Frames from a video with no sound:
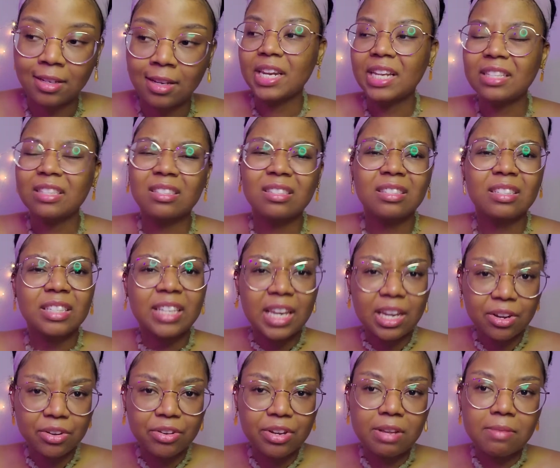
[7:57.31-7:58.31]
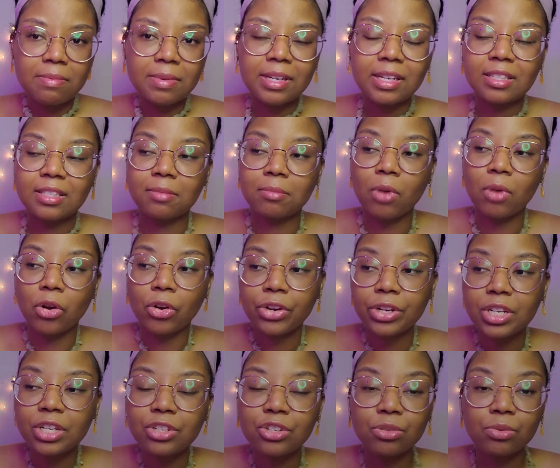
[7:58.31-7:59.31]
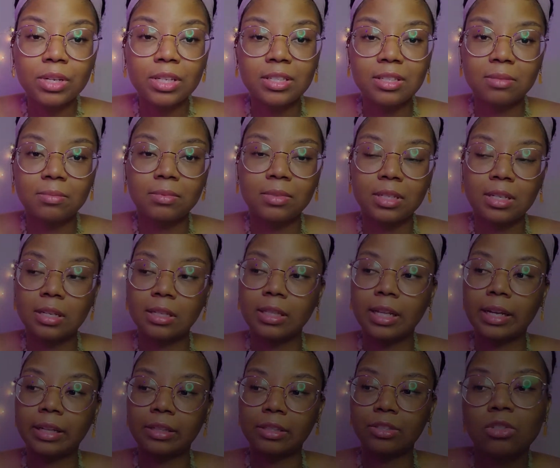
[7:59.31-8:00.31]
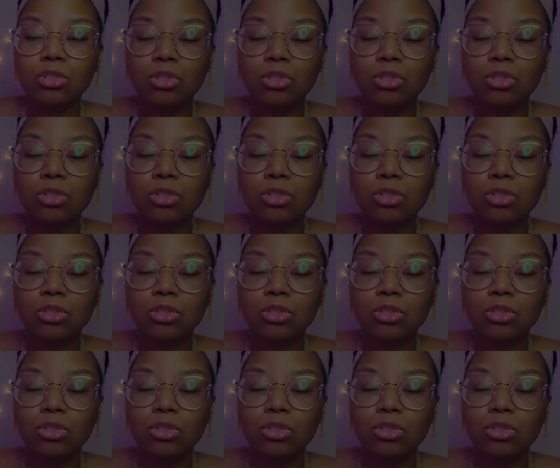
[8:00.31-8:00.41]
And it's scary because I'm already doing something that's